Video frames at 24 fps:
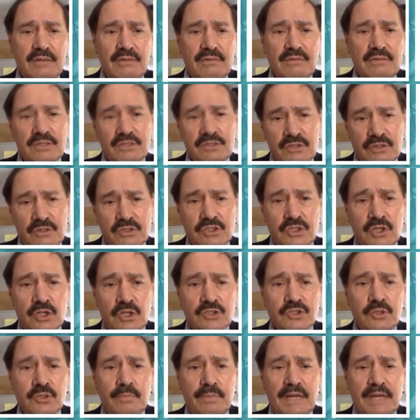There's
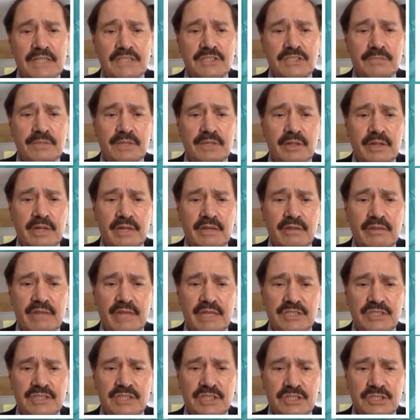also a possibility
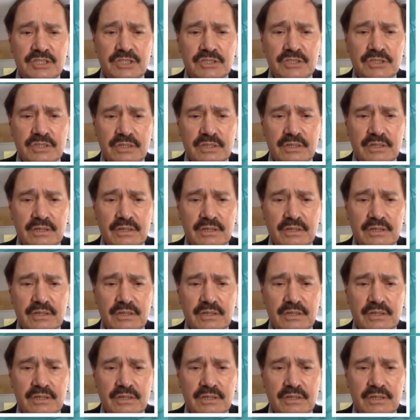that just